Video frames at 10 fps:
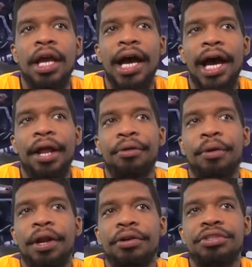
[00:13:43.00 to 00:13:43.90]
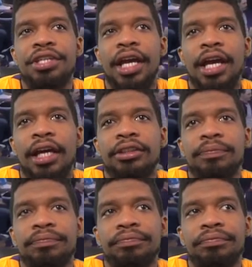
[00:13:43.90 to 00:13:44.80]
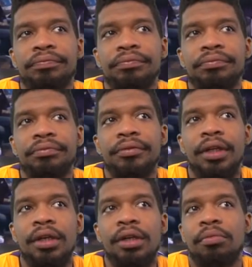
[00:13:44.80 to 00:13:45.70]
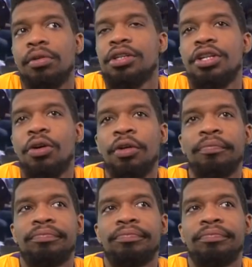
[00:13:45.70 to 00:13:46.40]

Yeah, I don't know what else to say, guys. Which means what are you doing?